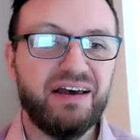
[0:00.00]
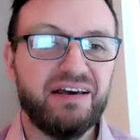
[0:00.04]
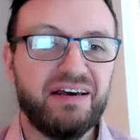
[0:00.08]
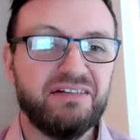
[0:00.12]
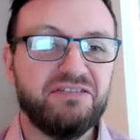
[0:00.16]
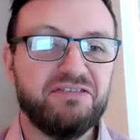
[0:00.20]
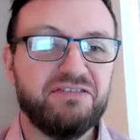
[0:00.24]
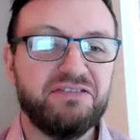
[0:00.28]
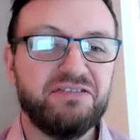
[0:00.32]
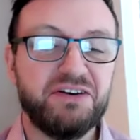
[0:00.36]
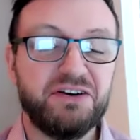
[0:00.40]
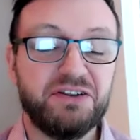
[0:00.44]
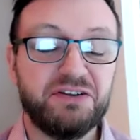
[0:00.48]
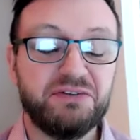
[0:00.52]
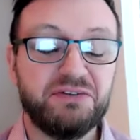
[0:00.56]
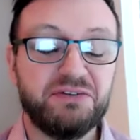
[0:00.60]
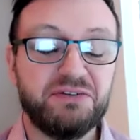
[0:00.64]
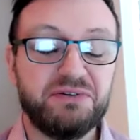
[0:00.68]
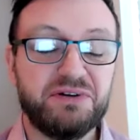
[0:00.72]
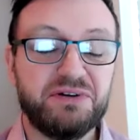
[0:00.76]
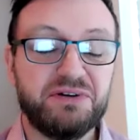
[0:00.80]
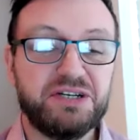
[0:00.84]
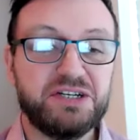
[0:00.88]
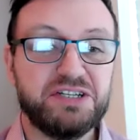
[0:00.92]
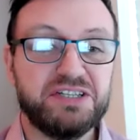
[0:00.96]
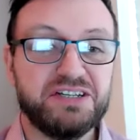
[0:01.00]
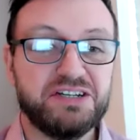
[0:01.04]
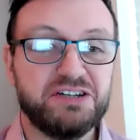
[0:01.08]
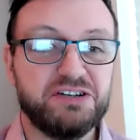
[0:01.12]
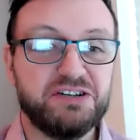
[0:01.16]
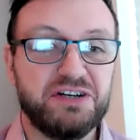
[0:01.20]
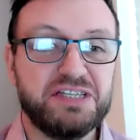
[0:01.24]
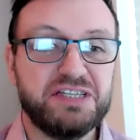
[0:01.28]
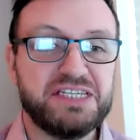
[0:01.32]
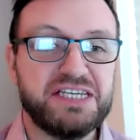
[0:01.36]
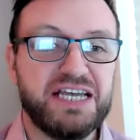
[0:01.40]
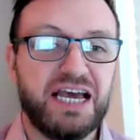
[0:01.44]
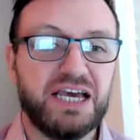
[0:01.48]
further into the
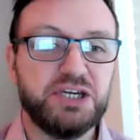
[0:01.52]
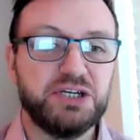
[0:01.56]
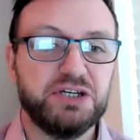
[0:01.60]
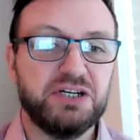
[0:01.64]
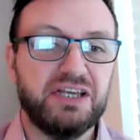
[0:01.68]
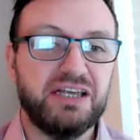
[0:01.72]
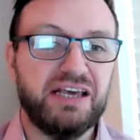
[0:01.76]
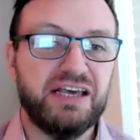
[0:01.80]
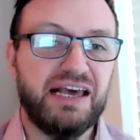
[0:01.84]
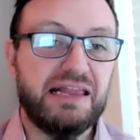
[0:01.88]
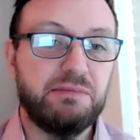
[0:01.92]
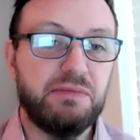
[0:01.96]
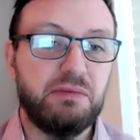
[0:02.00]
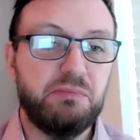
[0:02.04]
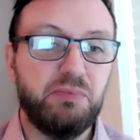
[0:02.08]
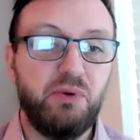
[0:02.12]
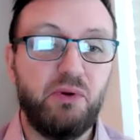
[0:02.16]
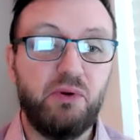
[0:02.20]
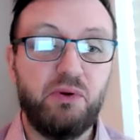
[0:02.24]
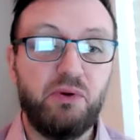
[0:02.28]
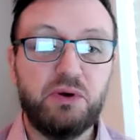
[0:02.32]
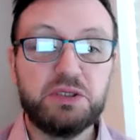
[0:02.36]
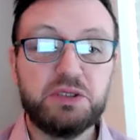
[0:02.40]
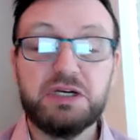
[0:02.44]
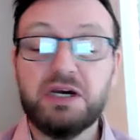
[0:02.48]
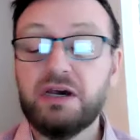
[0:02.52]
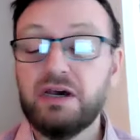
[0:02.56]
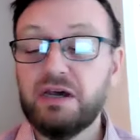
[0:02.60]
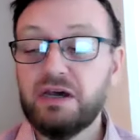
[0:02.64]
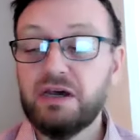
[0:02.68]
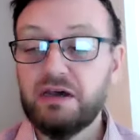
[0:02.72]
transaction and get them on board.